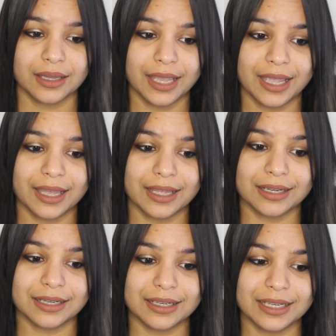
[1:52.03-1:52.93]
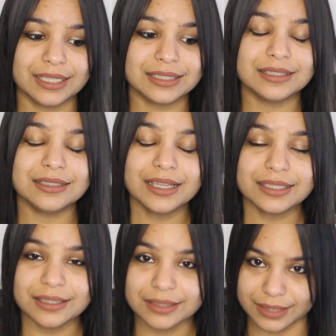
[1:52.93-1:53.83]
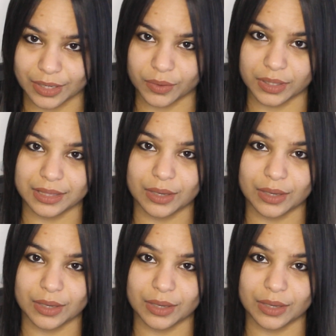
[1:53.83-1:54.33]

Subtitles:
And it is necessary